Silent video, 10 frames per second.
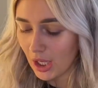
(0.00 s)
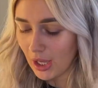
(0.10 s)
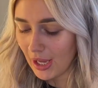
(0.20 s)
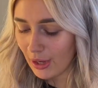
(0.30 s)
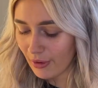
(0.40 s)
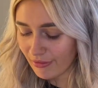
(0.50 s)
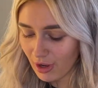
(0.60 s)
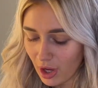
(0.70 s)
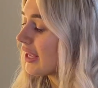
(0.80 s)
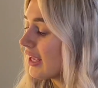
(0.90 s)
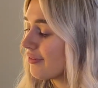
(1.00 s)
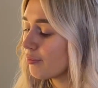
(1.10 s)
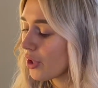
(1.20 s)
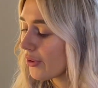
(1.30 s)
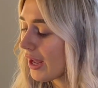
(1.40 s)
However, if I'm
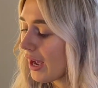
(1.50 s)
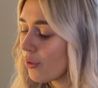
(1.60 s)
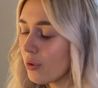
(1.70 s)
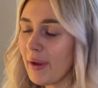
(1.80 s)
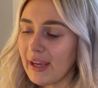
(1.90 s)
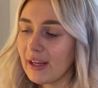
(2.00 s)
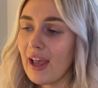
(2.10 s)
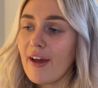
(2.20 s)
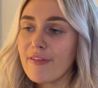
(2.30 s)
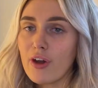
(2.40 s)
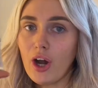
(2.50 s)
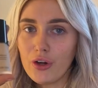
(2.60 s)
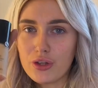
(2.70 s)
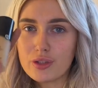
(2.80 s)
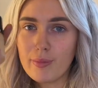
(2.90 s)
going out or making an effort, I'll
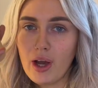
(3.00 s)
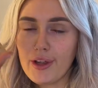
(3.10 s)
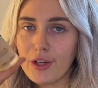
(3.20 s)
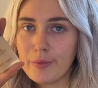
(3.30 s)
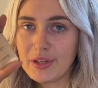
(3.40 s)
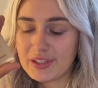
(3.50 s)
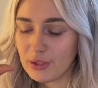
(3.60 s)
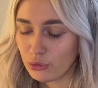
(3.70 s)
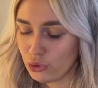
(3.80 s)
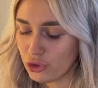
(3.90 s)
use my Luminous Silk Giorgio